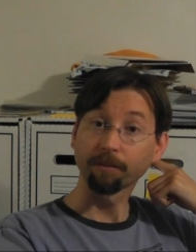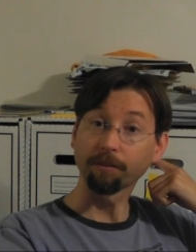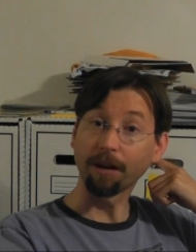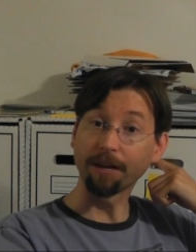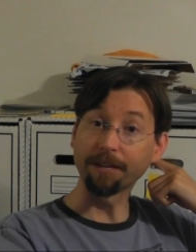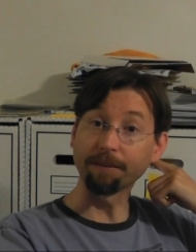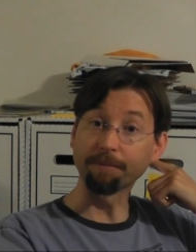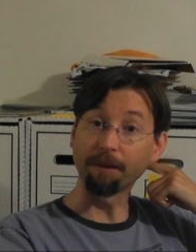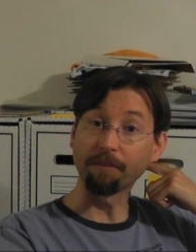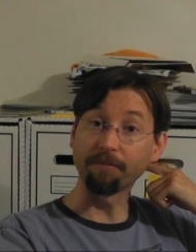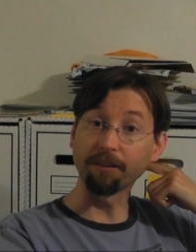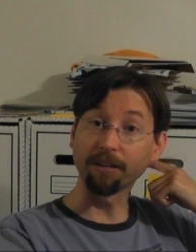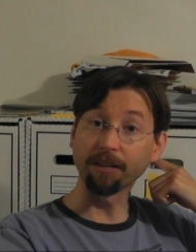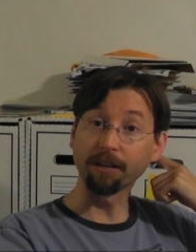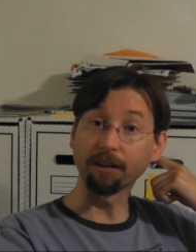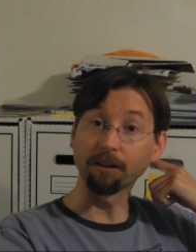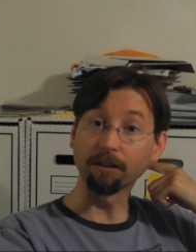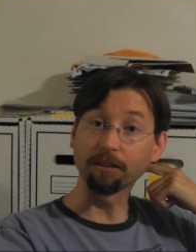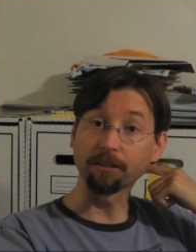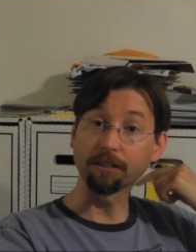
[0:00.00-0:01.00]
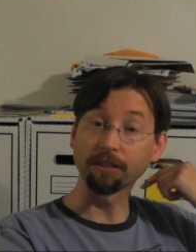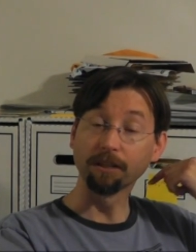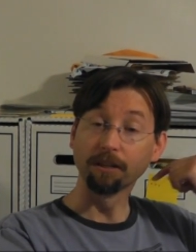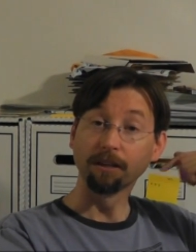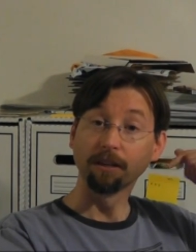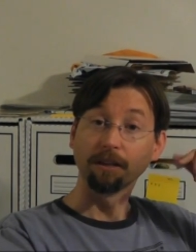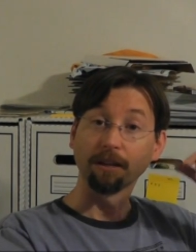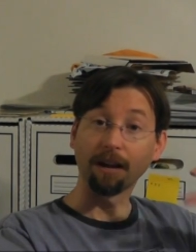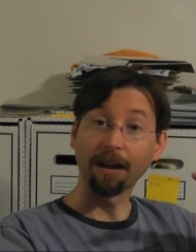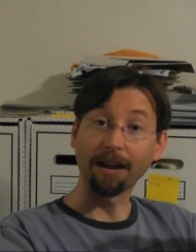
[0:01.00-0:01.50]
I did my videos.
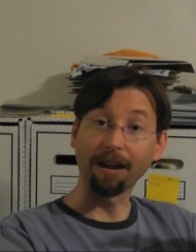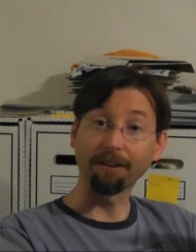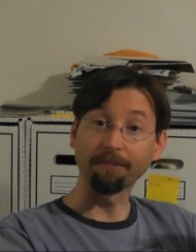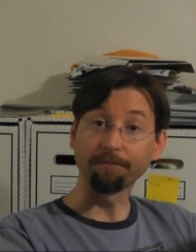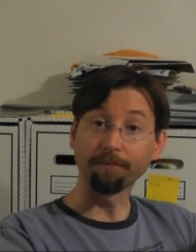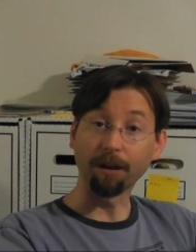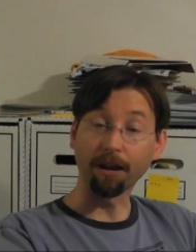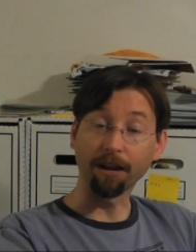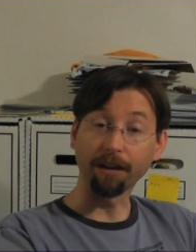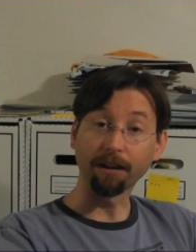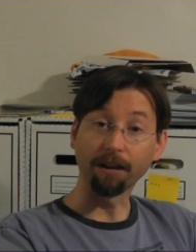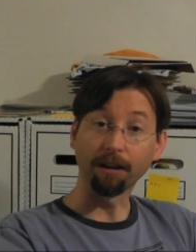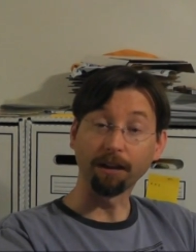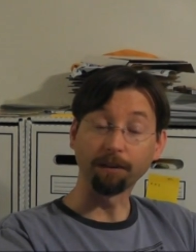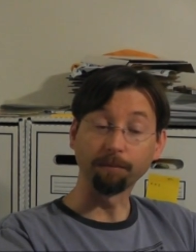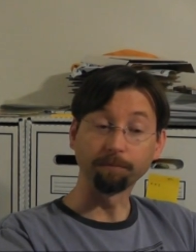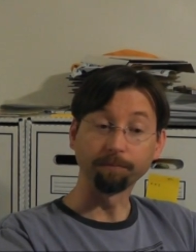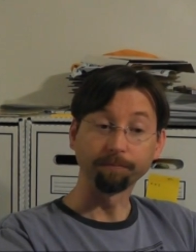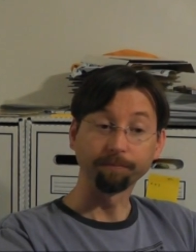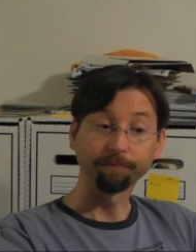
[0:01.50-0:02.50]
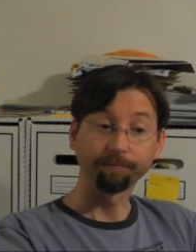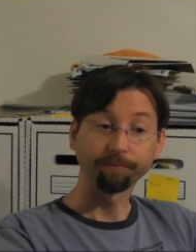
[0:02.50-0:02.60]
I have my um,